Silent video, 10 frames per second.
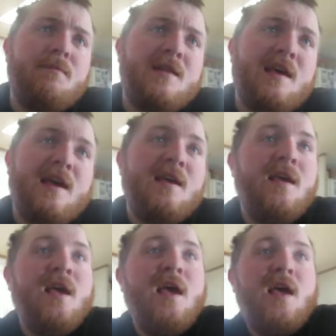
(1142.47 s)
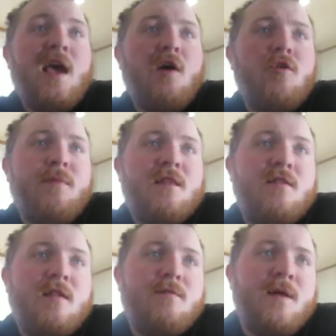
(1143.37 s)
Monday. Howe has
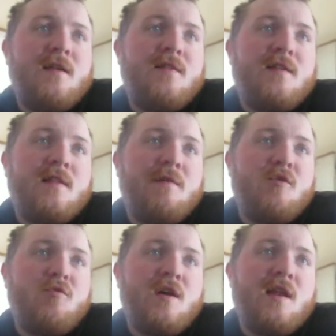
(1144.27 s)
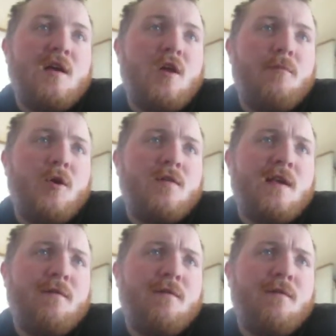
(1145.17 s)
been suspended six times for with drug and alcohol abuse,